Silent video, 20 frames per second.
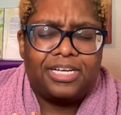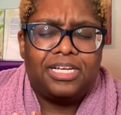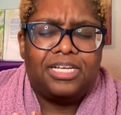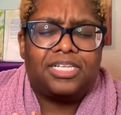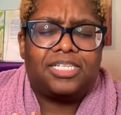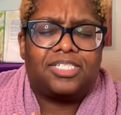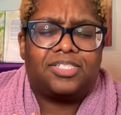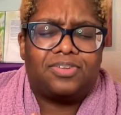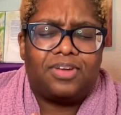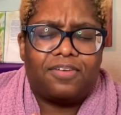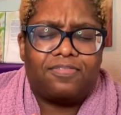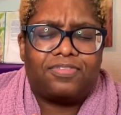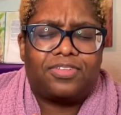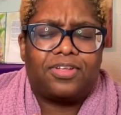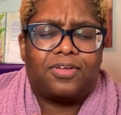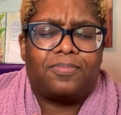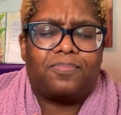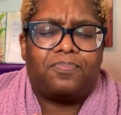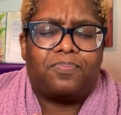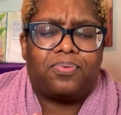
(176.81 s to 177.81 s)
strength
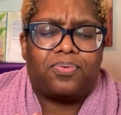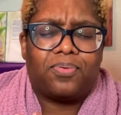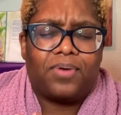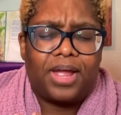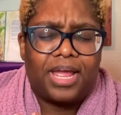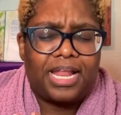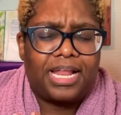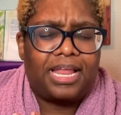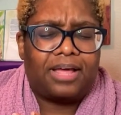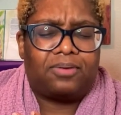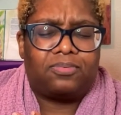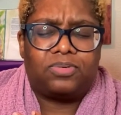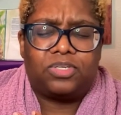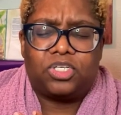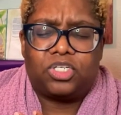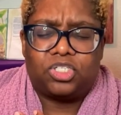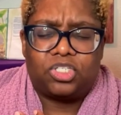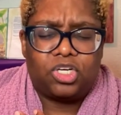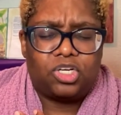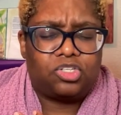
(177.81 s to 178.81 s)
to pray like we
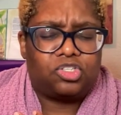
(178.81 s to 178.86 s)
should,